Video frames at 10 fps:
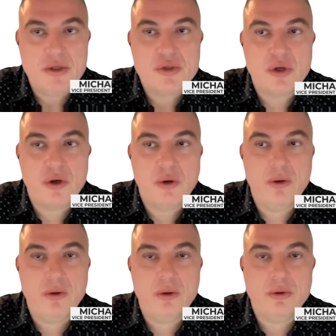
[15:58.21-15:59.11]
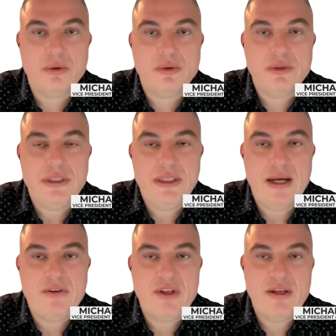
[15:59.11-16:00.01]
So
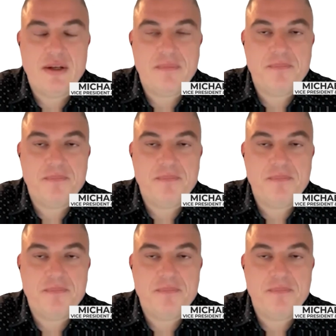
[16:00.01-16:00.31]
I think